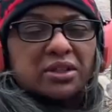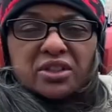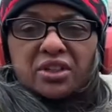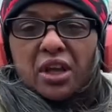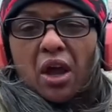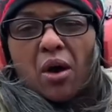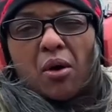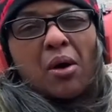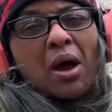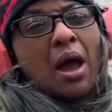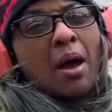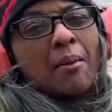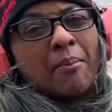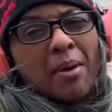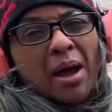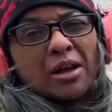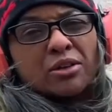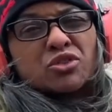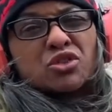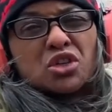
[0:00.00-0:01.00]
to go
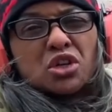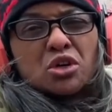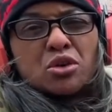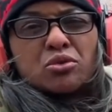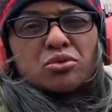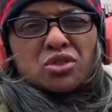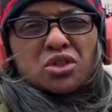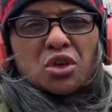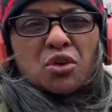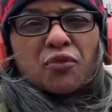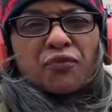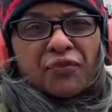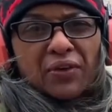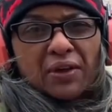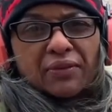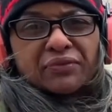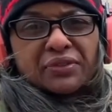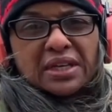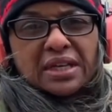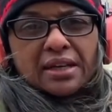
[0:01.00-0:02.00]
about
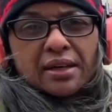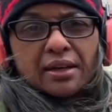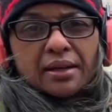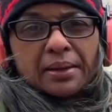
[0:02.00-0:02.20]
250.